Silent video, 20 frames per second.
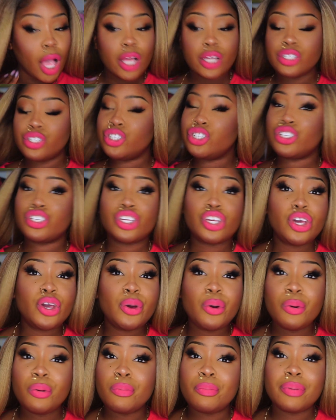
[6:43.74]
She's
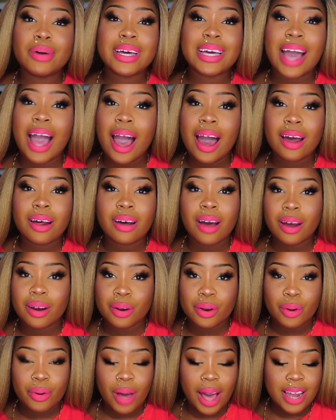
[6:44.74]
cute, but I don't
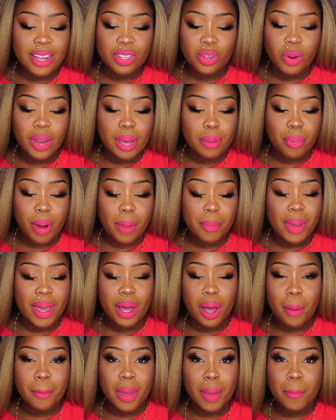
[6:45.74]
know. I just don't like bright
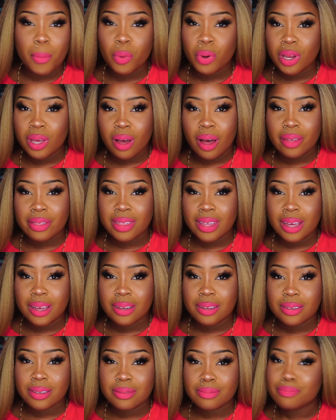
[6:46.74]
pink on me. But what do y'all
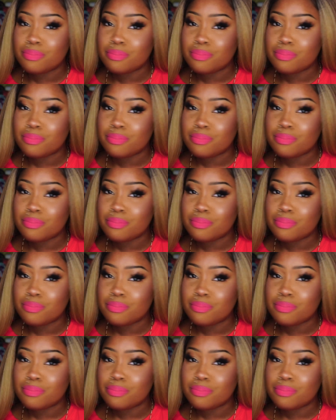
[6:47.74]
think?